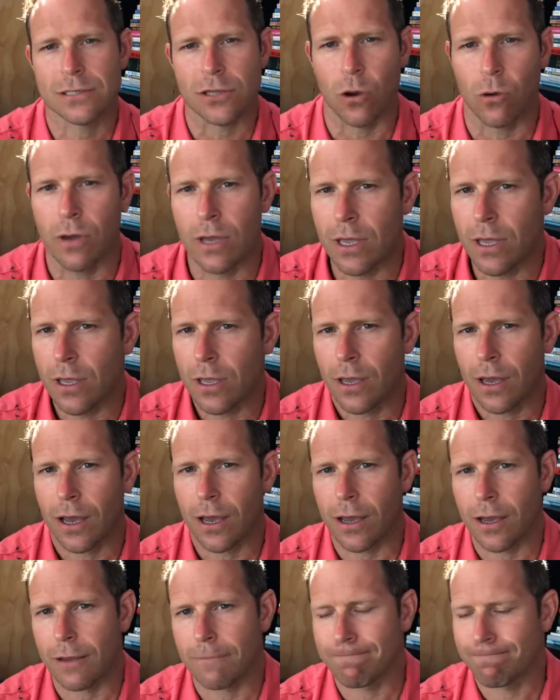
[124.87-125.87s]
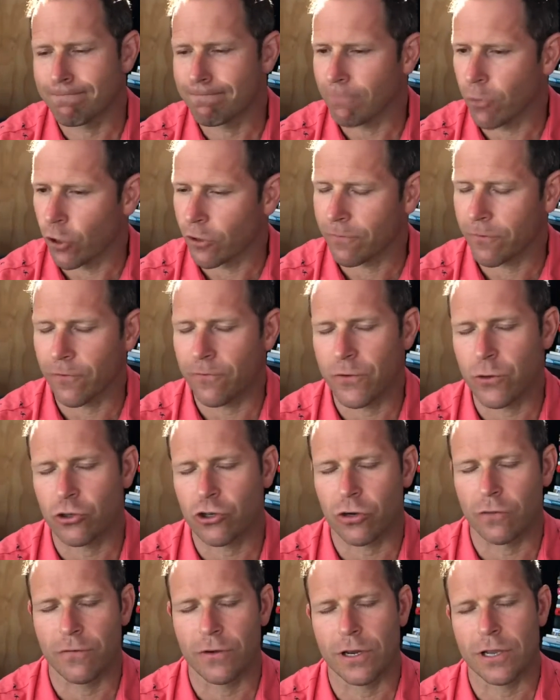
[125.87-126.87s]
So look for
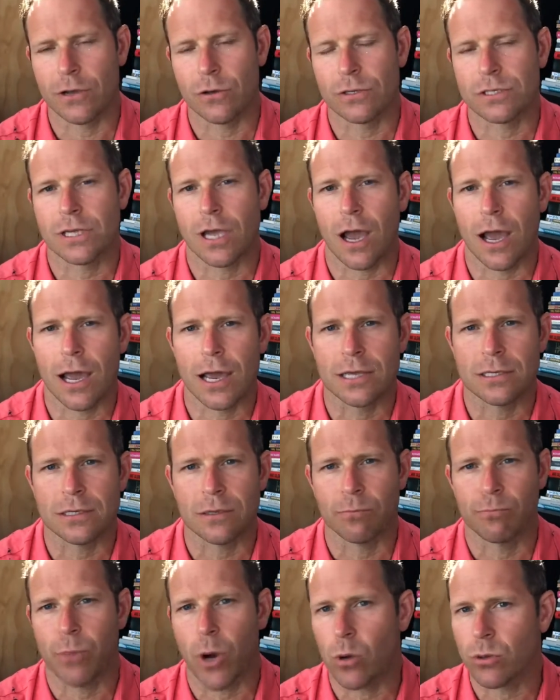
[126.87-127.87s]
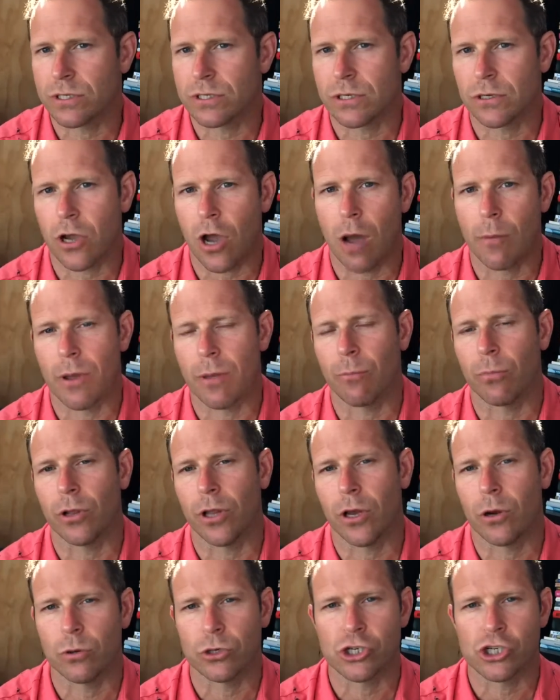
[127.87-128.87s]
future videos, guys, and post and comment
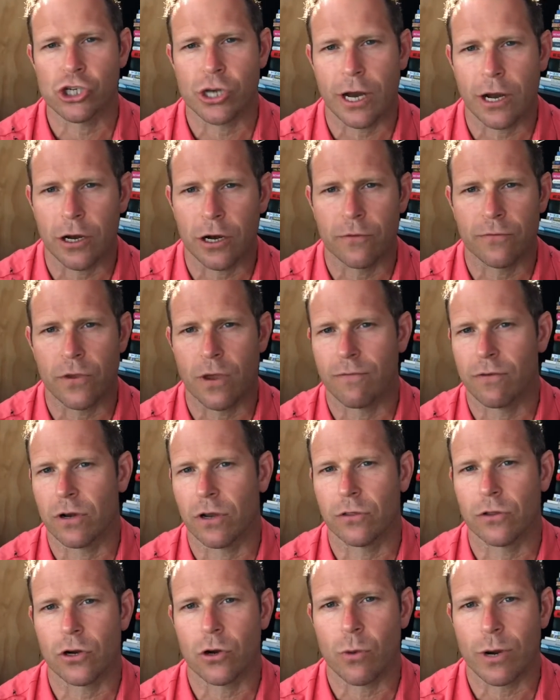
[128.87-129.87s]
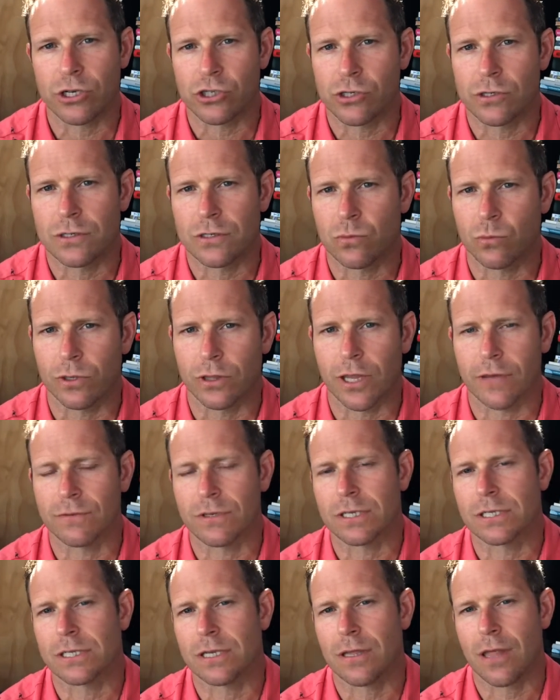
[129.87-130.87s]
below and share. If you have any other questions, we'd love
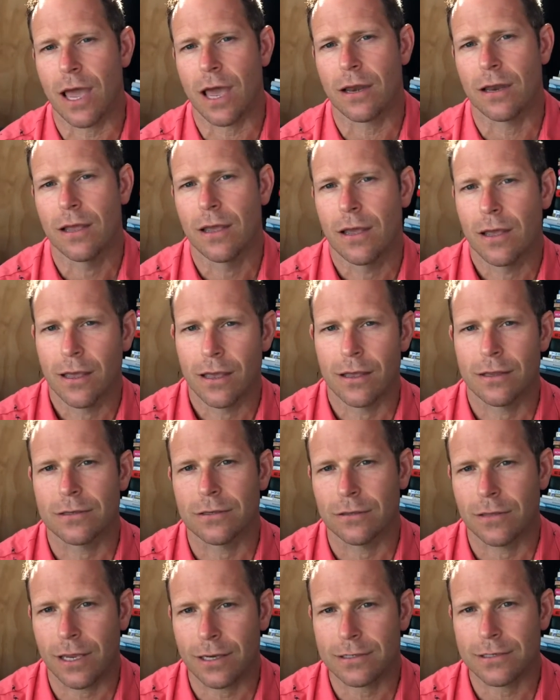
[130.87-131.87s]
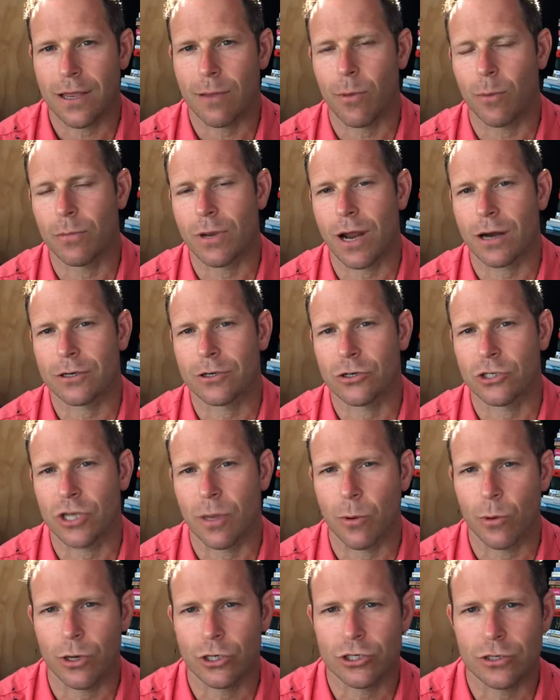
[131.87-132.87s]
to see that. Until next time, I'm Dr.
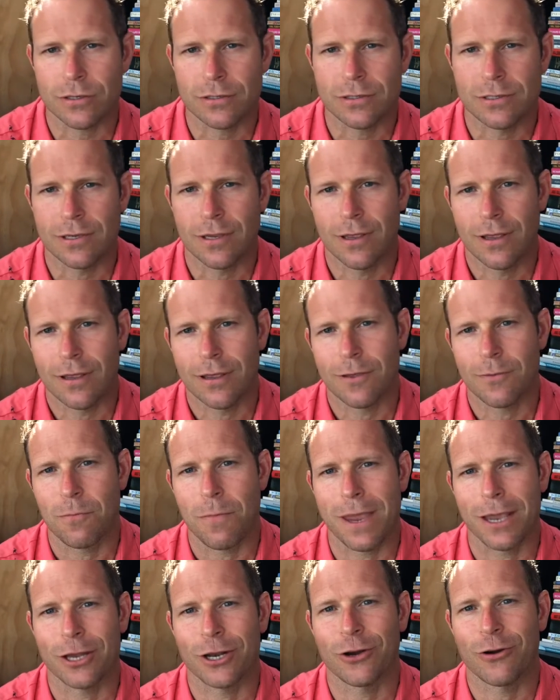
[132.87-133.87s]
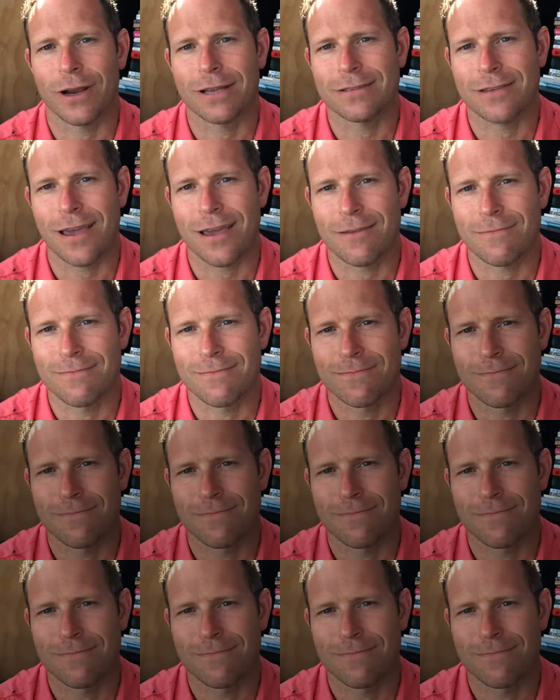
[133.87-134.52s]
Jamie Richards. Make it a great day.